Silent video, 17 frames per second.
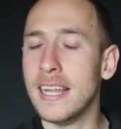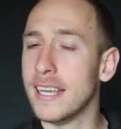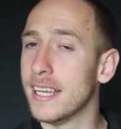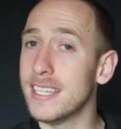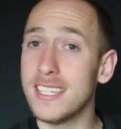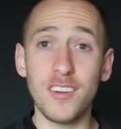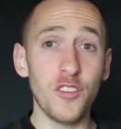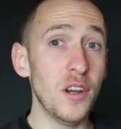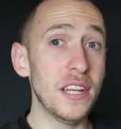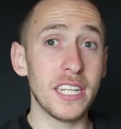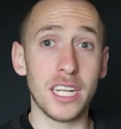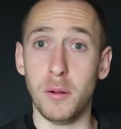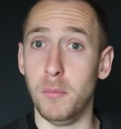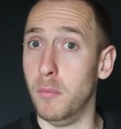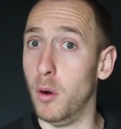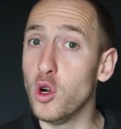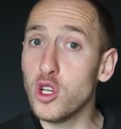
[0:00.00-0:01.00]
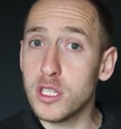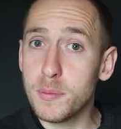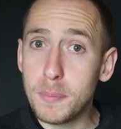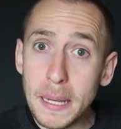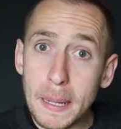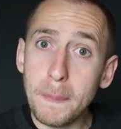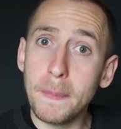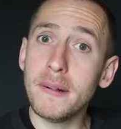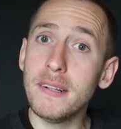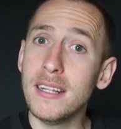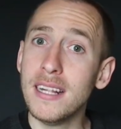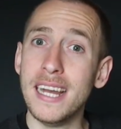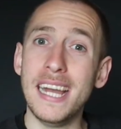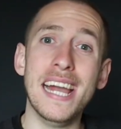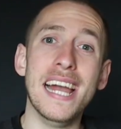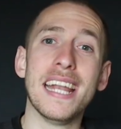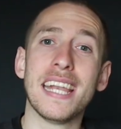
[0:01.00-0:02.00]
This is critical. Most people,
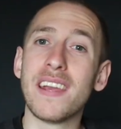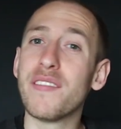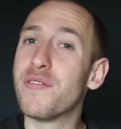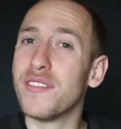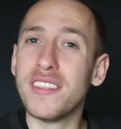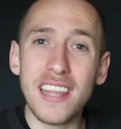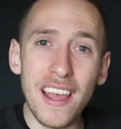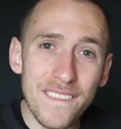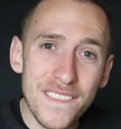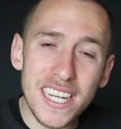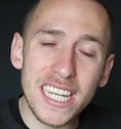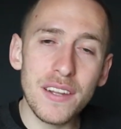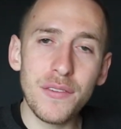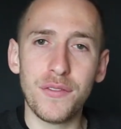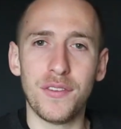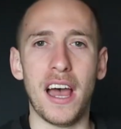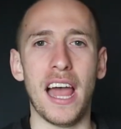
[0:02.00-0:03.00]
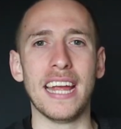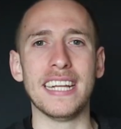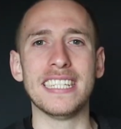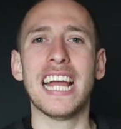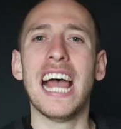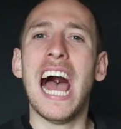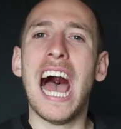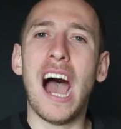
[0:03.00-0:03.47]
they've never defined